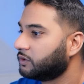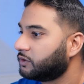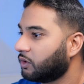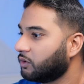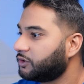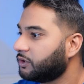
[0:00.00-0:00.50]

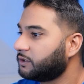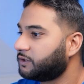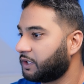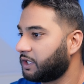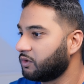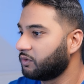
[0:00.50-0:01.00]
Social
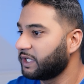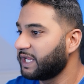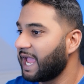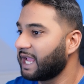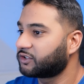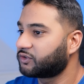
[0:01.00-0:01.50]
Security
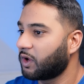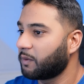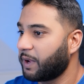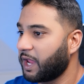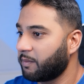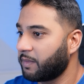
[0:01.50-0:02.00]
extra
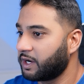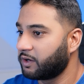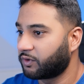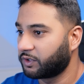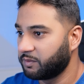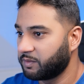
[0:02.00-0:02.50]

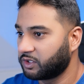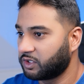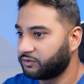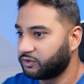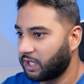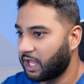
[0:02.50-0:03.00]
payment for the month
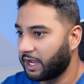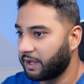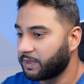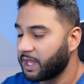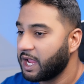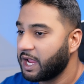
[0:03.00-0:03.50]
of July.
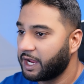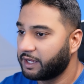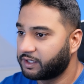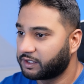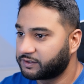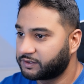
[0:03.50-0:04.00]

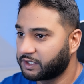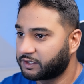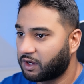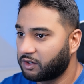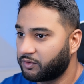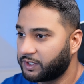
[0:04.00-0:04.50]
Is a
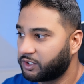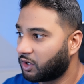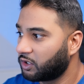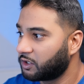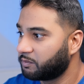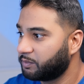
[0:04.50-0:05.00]

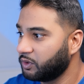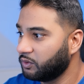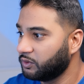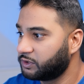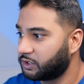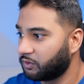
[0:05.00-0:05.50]
$600
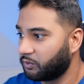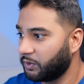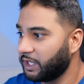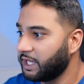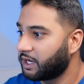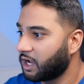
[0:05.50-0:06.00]
boost
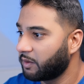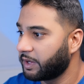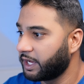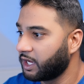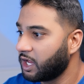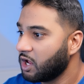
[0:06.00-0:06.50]
really
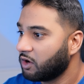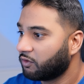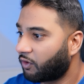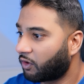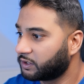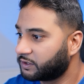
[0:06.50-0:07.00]
coming
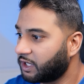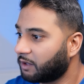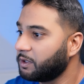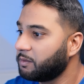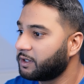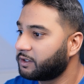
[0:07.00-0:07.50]
for
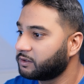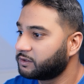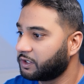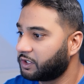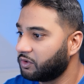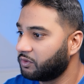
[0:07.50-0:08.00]
supplemental
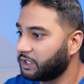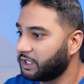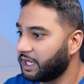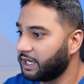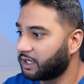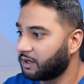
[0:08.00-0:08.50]
security
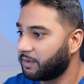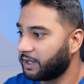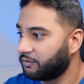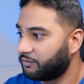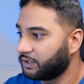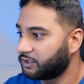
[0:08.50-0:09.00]
income
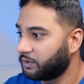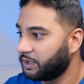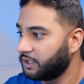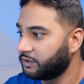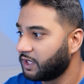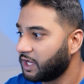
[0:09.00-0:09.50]

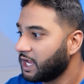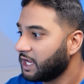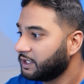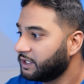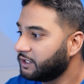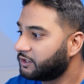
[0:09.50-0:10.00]
beneficiaries?
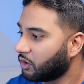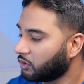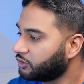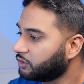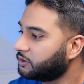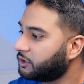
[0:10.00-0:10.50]
The
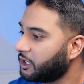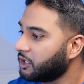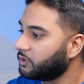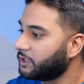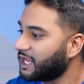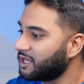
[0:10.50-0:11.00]
Social
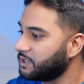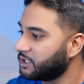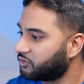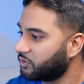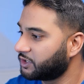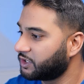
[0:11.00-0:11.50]
Security
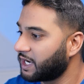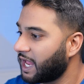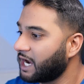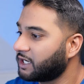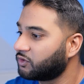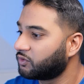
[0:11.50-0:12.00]
Administration
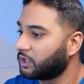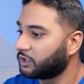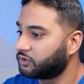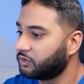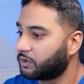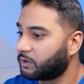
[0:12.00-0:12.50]
had to rush
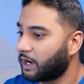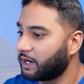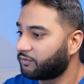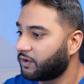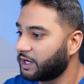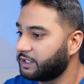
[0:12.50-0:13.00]
to
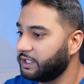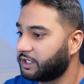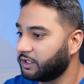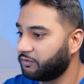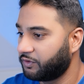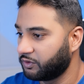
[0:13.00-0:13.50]
clarify the
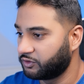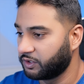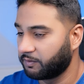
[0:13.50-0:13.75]
confusion.